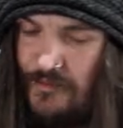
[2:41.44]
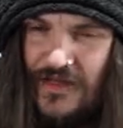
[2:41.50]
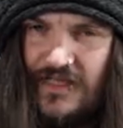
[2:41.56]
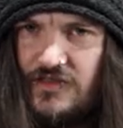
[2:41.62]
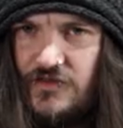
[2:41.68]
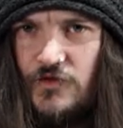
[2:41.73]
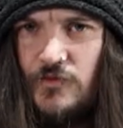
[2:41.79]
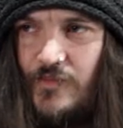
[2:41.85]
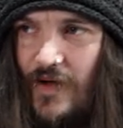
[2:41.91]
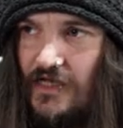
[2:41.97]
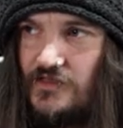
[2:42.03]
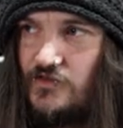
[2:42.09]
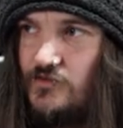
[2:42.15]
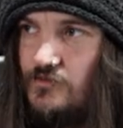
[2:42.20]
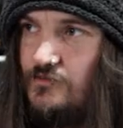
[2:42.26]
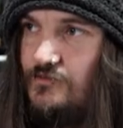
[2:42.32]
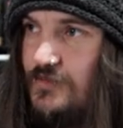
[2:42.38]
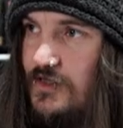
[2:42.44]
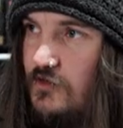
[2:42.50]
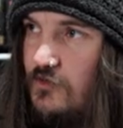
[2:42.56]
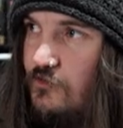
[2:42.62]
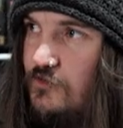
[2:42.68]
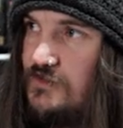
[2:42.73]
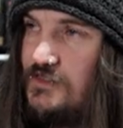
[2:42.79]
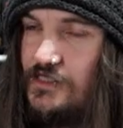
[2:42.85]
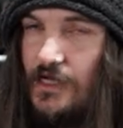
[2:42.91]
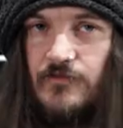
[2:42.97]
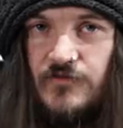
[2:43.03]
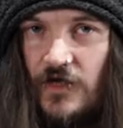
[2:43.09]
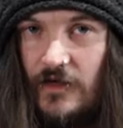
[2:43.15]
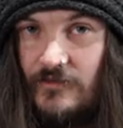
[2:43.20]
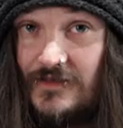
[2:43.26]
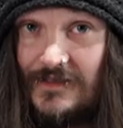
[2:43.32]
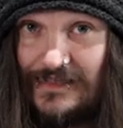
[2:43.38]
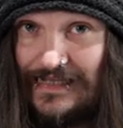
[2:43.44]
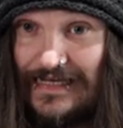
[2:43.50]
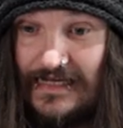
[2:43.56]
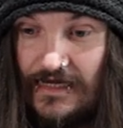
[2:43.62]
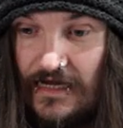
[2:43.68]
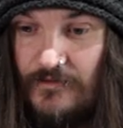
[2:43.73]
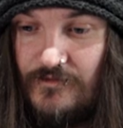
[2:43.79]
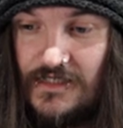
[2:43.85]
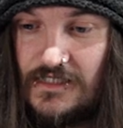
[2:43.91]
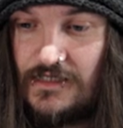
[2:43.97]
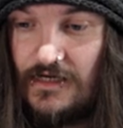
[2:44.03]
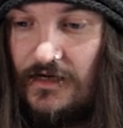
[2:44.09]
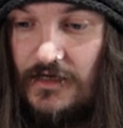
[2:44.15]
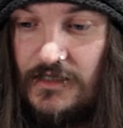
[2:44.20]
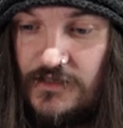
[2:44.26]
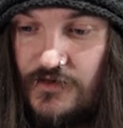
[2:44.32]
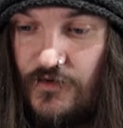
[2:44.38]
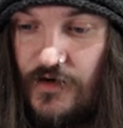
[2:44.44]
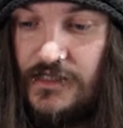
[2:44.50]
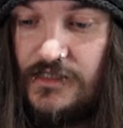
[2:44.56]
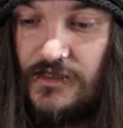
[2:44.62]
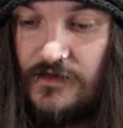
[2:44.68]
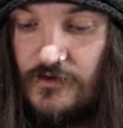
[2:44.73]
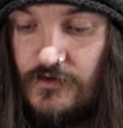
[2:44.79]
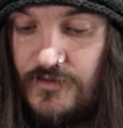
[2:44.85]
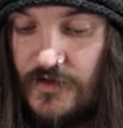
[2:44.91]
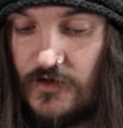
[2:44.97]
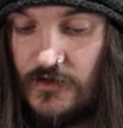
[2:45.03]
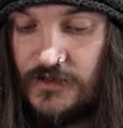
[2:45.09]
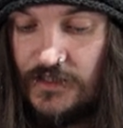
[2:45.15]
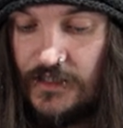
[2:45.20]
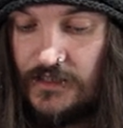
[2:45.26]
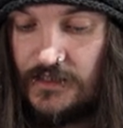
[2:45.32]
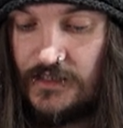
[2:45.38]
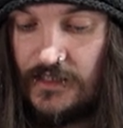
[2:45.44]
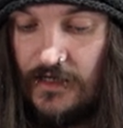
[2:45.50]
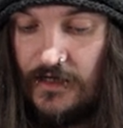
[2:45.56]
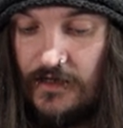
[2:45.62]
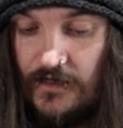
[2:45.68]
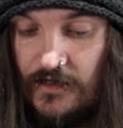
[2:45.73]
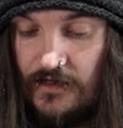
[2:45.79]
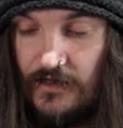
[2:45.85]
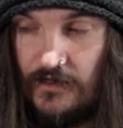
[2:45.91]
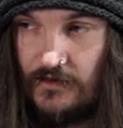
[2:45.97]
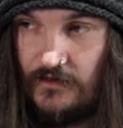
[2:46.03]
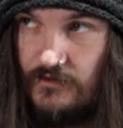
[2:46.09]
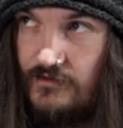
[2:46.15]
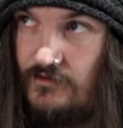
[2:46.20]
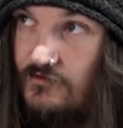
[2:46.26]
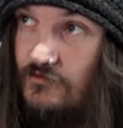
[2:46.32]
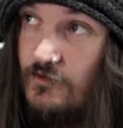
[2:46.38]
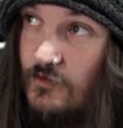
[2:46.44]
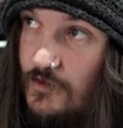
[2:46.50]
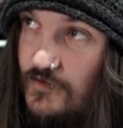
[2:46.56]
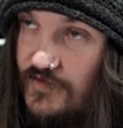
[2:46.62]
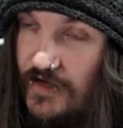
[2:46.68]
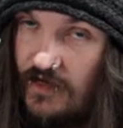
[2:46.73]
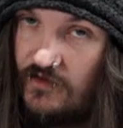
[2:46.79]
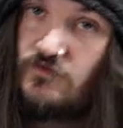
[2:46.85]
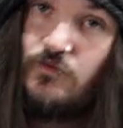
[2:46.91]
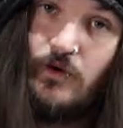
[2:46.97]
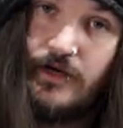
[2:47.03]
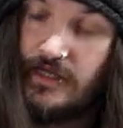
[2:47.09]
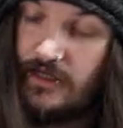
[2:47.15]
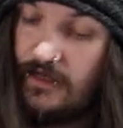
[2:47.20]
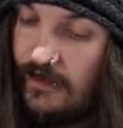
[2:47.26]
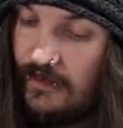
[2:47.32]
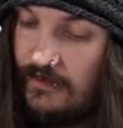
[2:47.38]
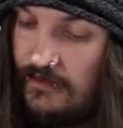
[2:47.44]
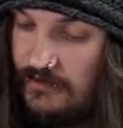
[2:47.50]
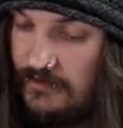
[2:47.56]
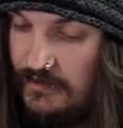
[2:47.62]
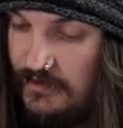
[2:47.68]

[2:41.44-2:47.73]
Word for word: play two Basil because sometimes late game this card is crazy good because it's uh, dual attack 20k.